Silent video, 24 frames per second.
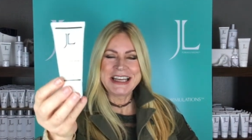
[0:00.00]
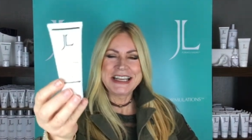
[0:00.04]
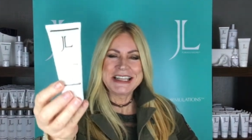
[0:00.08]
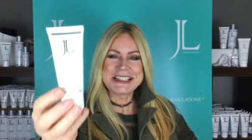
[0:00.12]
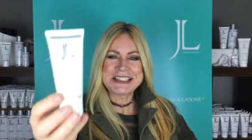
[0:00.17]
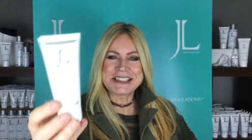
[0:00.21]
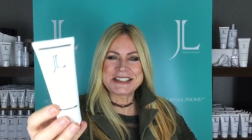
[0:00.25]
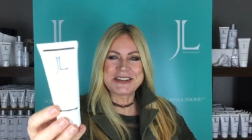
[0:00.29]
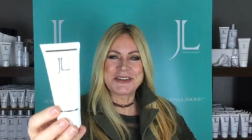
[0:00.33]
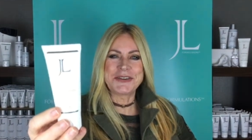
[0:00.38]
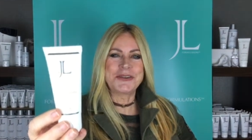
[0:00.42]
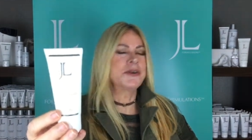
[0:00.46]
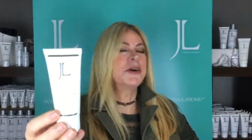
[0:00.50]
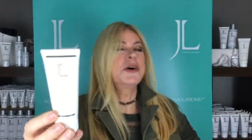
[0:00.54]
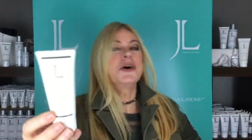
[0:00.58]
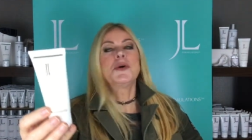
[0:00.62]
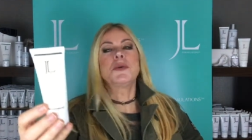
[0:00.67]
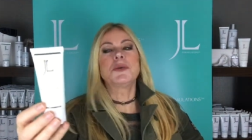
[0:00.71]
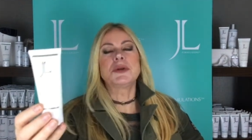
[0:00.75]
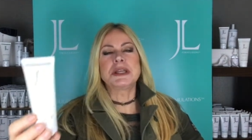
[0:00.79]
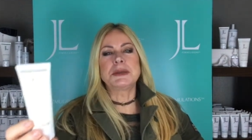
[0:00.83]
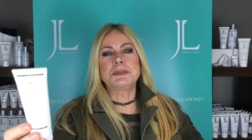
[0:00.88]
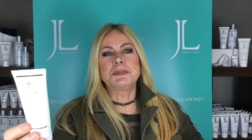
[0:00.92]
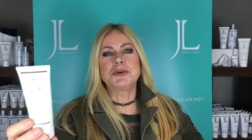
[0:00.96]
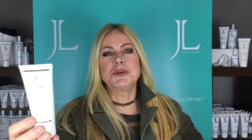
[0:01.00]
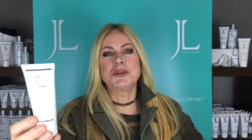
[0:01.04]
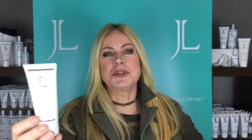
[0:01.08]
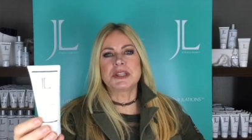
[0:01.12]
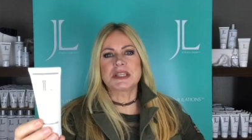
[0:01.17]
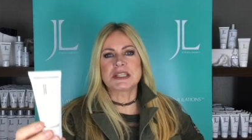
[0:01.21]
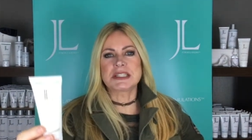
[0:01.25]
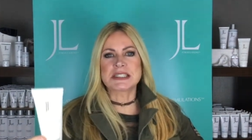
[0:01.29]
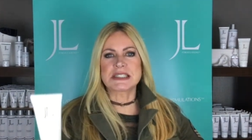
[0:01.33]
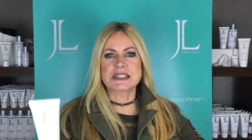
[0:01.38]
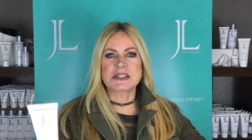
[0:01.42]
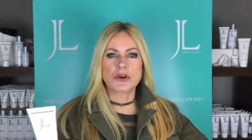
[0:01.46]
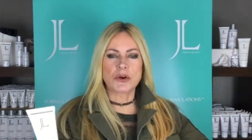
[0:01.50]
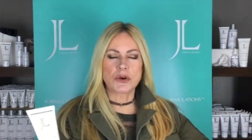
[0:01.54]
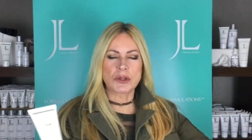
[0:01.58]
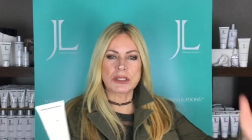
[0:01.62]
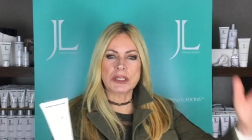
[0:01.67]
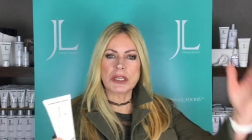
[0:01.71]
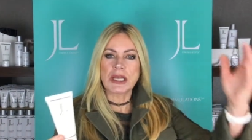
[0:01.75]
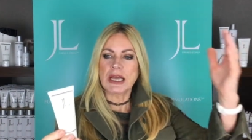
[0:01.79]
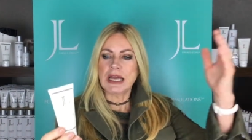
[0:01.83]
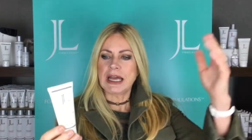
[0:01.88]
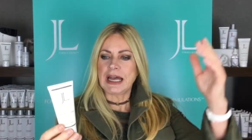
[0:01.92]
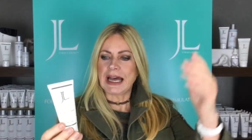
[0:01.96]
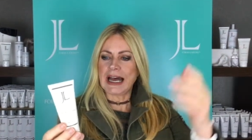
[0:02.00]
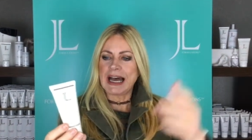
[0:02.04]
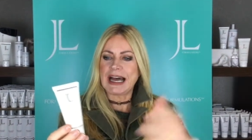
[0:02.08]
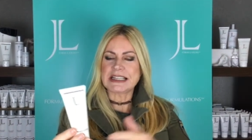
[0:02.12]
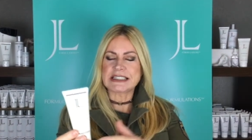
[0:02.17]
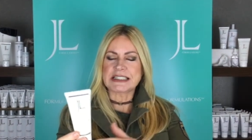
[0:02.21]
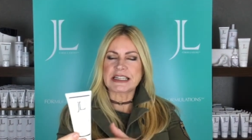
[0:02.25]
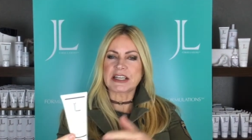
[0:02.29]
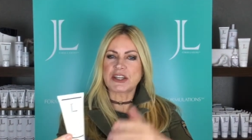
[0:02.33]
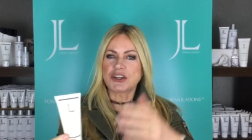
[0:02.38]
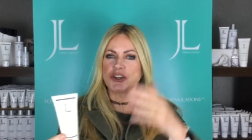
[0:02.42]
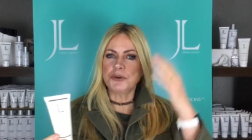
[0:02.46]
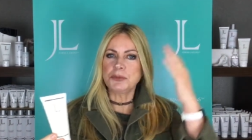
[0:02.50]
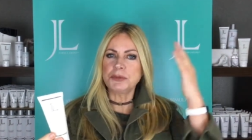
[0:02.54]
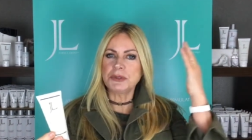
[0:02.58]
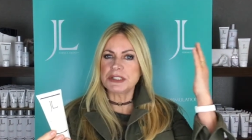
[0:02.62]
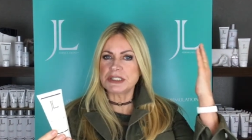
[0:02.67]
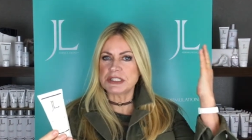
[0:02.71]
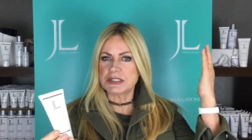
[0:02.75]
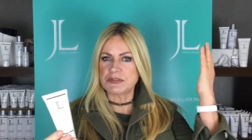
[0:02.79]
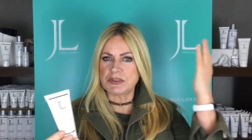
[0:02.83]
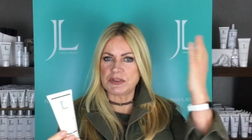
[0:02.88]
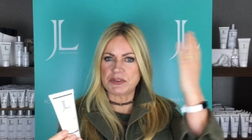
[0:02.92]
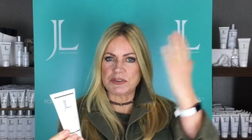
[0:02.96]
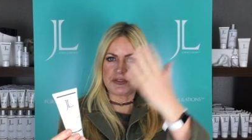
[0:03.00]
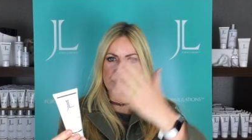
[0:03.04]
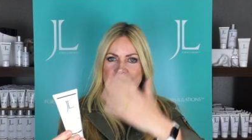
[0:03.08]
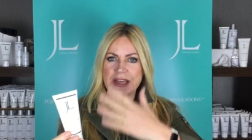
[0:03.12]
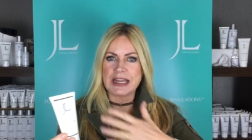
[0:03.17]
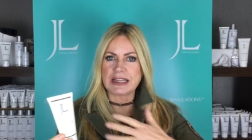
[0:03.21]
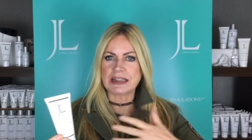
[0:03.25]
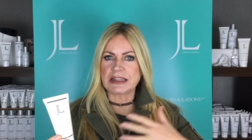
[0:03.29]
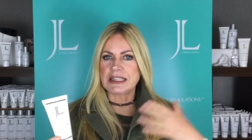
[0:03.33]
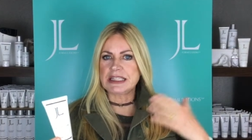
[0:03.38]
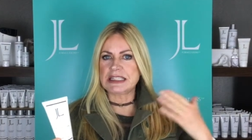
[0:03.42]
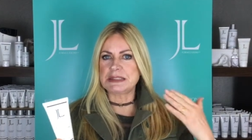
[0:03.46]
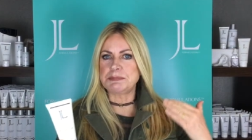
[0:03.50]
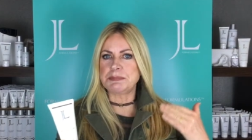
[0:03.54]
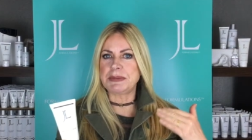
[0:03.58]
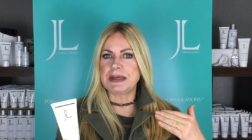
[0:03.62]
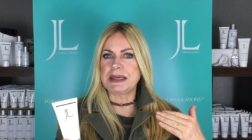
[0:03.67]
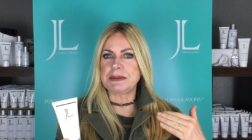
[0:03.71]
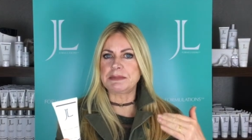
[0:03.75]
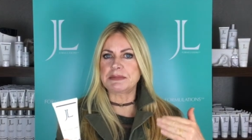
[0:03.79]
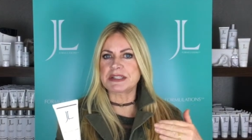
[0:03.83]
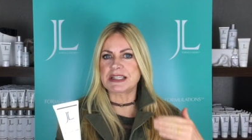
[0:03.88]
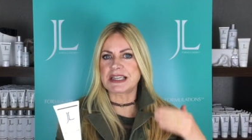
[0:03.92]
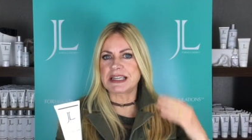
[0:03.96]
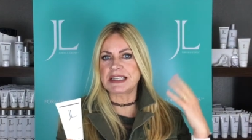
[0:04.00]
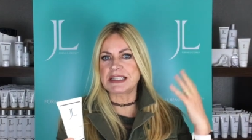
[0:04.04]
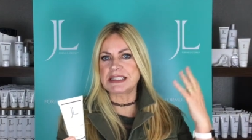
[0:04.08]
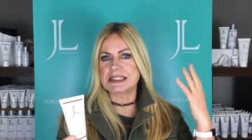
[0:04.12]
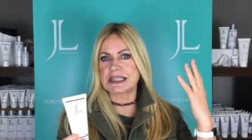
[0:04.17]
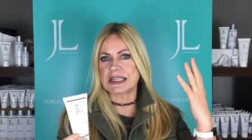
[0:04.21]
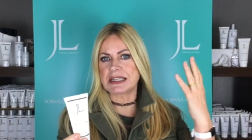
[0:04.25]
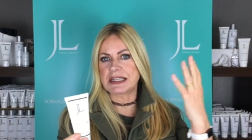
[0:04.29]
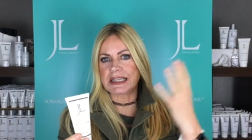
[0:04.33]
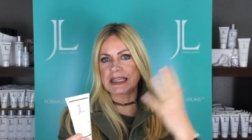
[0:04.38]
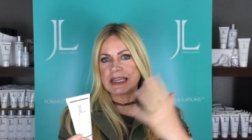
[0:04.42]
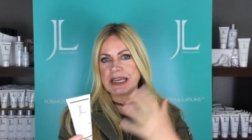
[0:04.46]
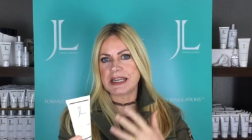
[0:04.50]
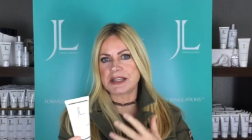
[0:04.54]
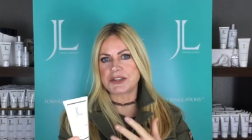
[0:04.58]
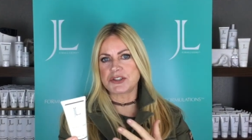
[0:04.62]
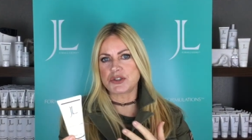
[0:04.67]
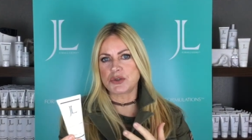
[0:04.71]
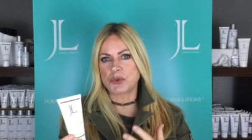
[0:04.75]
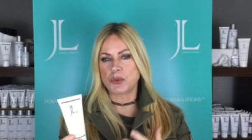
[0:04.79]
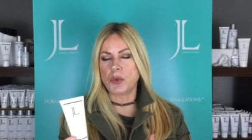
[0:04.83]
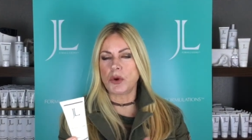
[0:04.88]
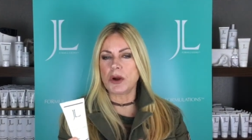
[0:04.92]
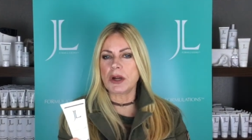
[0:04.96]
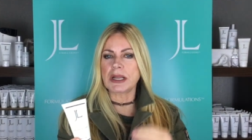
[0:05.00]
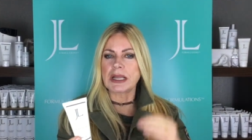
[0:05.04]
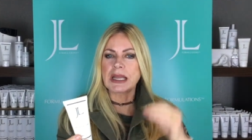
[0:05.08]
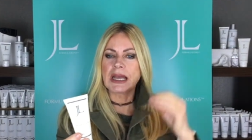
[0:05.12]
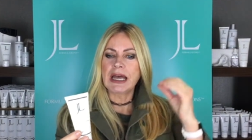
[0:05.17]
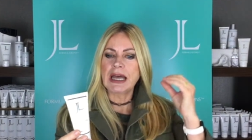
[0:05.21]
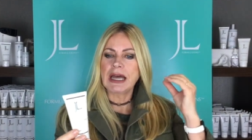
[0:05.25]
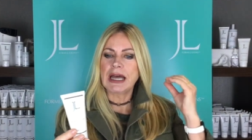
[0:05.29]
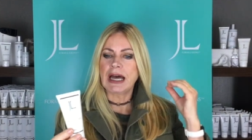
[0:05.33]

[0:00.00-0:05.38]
So when you put this on, it has a cumulative effect, these peptides, and they get to work.